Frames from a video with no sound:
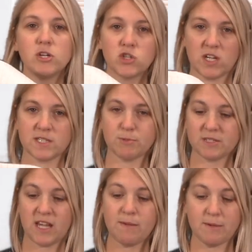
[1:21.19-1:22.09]
Transfer
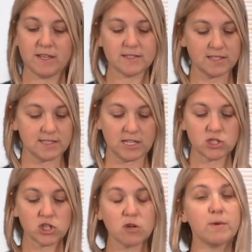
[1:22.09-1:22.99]
tape is
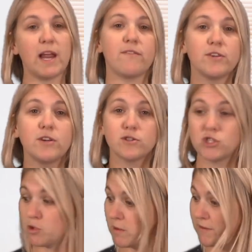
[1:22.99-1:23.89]
essential whenever you're
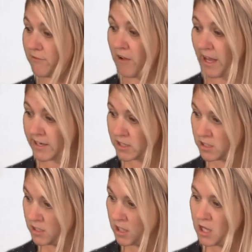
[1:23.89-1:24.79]
doing vinyl